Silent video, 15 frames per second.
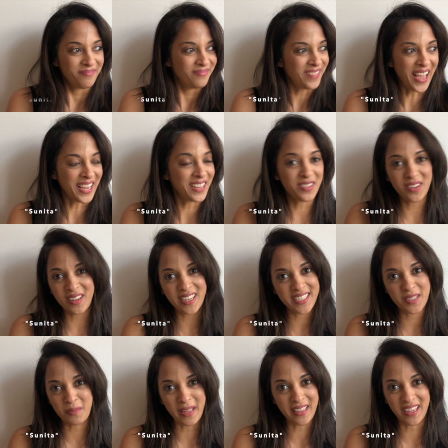I don't know how to
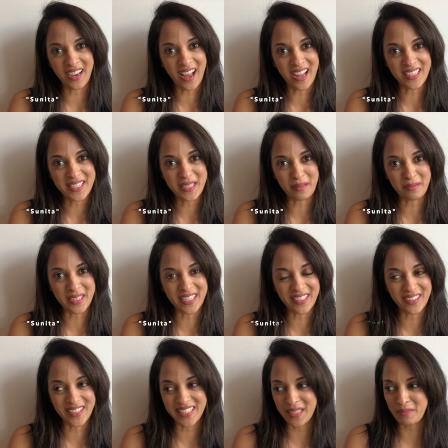explain the concept to
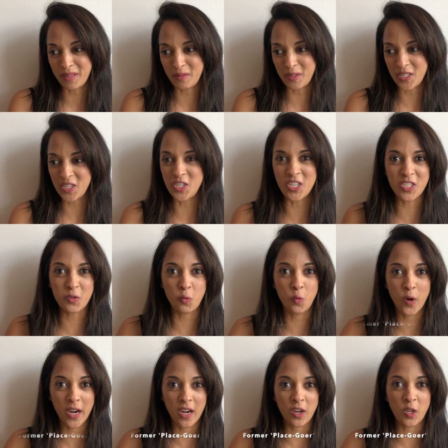you, except it was just
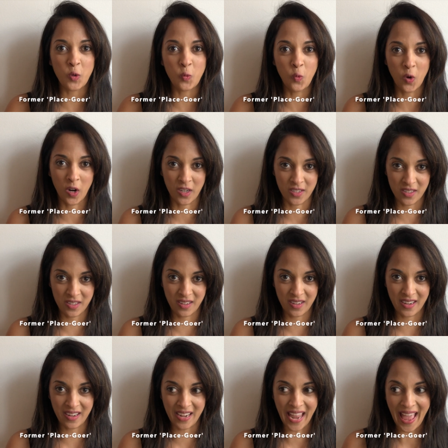where you weren't
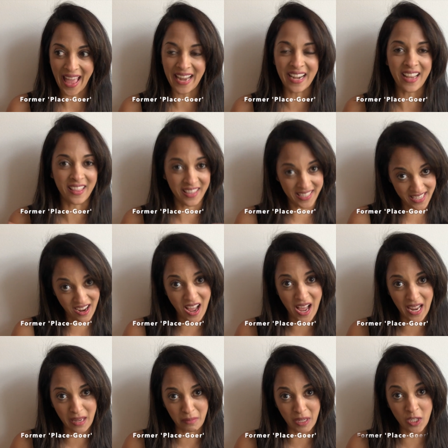at at the
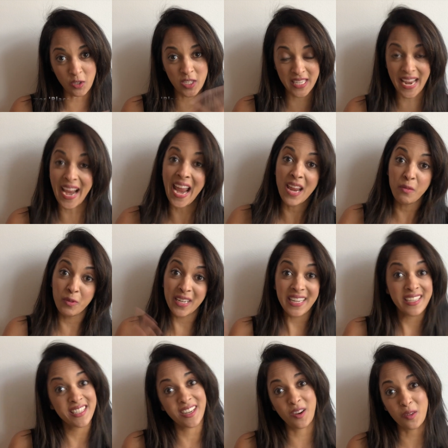time. And you'd say, hey, we
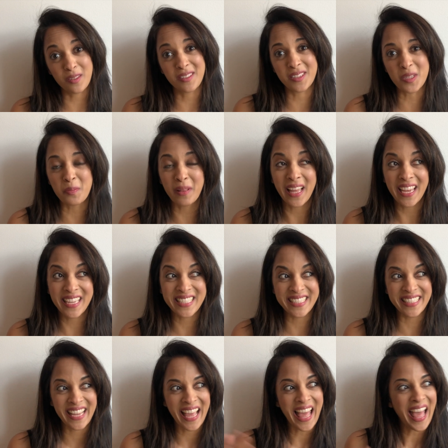need to go to this
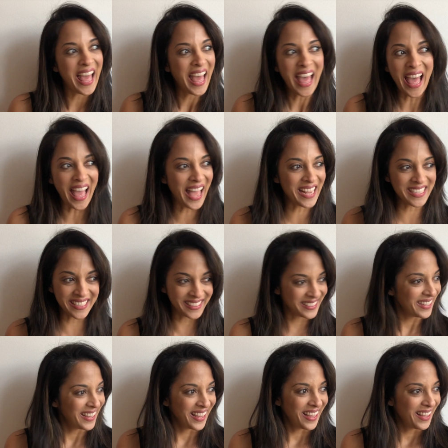place. And
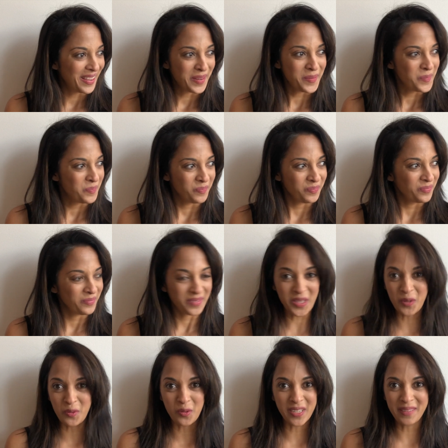
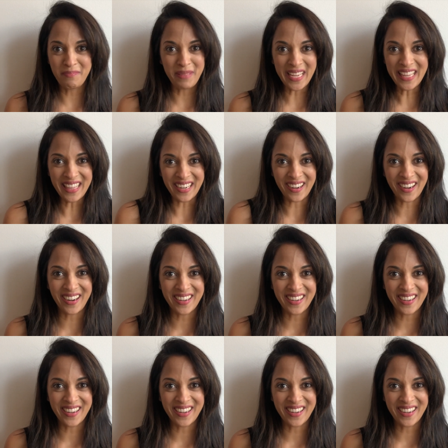you would be there.